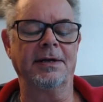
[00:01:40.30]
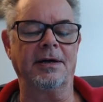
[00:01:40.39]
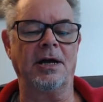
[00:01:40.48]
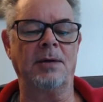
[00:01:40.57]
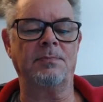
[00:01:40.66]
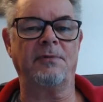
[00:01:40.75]

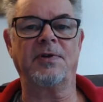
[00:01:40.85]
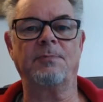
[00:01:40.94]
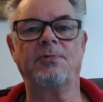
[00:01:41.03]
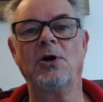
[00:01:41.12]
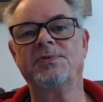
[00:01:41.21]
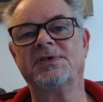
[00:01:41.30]
But for the
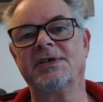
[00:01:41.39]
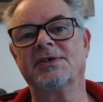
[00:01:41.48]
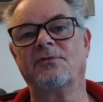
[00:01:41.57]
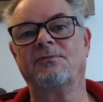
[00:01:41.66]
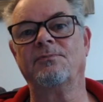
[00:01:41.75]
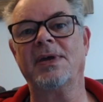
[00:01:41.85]
purposes
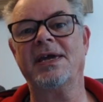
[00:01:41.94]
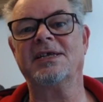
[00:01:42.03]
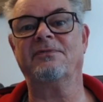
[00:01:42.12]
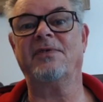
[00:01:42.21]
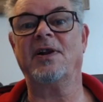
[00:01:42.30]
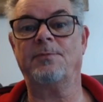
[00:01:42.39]
of me
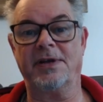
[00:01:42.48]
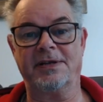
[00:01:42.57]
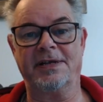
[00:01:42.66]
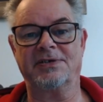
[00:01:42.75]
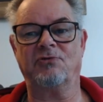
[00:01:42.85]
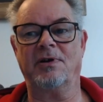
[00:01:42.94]
developing
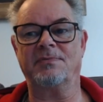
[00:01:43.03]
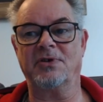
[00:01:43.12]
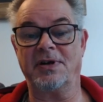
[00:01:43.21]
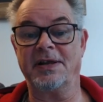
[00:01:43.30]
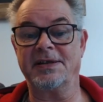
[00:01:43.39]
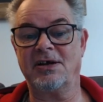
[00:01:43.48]
this script,
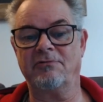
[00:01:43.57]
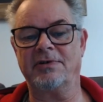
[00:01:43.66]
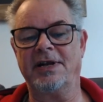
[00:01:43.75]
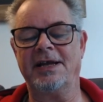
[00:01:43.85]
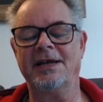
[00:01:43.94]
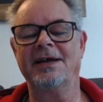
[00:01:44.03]
and it's
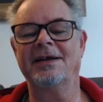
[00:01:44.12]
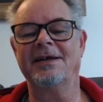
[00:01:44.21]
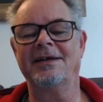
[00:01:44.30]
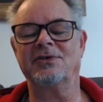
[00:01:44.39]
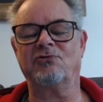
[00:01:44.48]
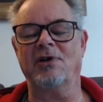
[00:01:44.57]
currently
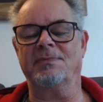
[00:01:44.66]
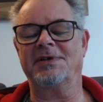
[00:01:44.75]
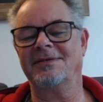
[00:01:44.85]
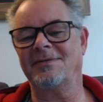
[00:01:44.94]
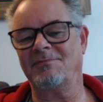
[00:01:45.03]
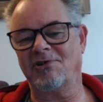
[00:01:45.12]
script
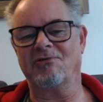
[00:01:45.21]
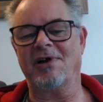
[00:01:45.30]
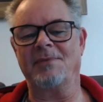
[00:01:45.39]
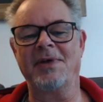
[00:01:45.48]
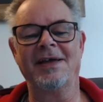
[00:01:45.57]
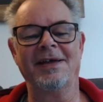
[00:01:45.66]

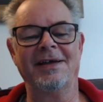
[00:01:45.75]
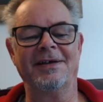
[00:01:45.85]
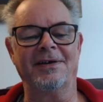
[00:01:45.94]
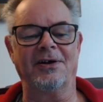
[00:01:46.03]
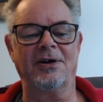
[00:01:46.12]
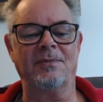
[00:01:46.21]
program,
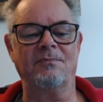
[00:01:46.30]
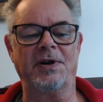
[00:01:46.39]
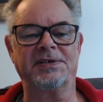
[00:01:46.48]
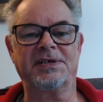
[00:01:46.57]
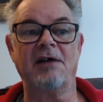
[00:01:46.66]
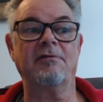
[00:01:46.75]
and
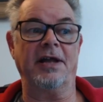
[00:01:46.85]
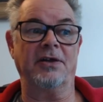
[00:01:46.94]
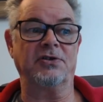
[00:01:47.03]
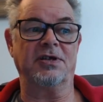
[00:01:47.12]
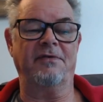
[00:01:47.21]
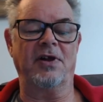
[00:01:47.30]
it's currently
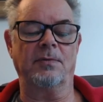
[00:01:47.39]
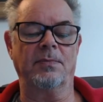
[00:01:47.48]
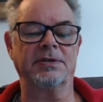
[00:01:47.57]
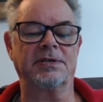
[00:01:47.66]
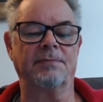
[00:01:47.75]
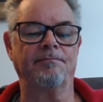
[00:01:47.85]
under
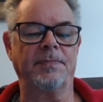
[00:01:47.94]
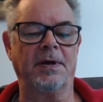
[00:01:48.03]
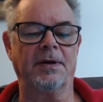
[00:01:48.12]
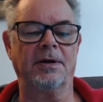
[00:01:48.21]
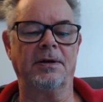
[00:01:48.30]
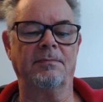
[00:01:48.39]
development,
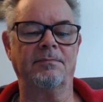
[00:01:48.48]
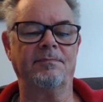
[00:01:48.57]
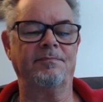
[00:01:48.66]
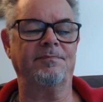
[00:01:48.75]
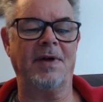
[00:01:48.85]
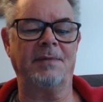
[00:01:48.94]

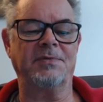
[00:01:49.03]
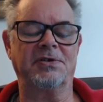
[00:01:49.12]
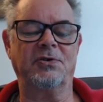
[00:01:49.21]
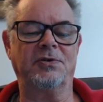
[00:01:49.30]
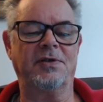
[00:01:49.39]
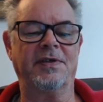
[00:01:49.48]
I'm just
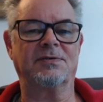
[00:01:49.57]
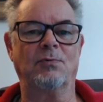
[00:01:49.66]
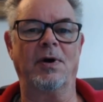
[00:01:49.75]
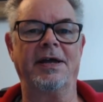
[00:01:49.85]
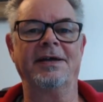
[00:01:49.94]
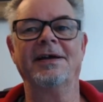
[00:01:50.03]
doing it this
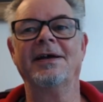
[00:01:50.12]
way.